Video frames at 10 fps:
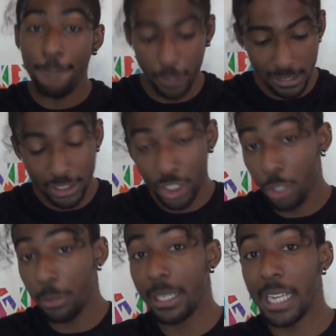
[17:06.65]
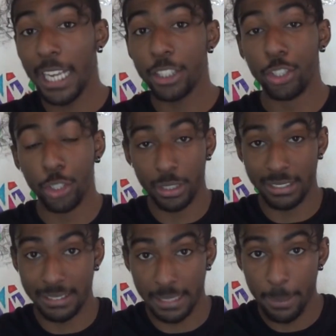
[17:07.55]
first create your
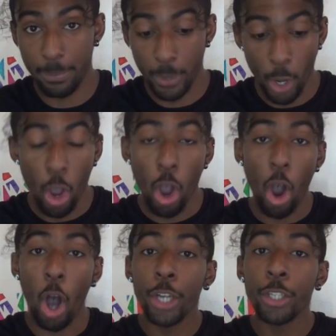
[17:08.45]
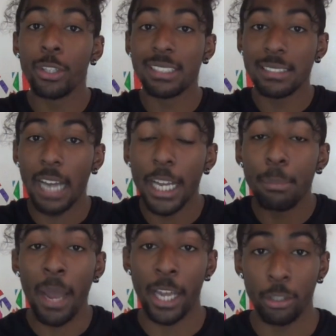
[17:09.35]
zip on your
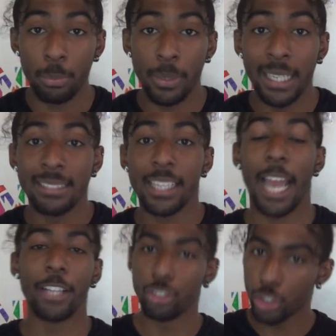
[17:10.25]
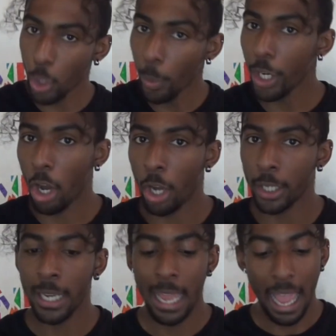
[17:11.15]
side panel piece and sew it on,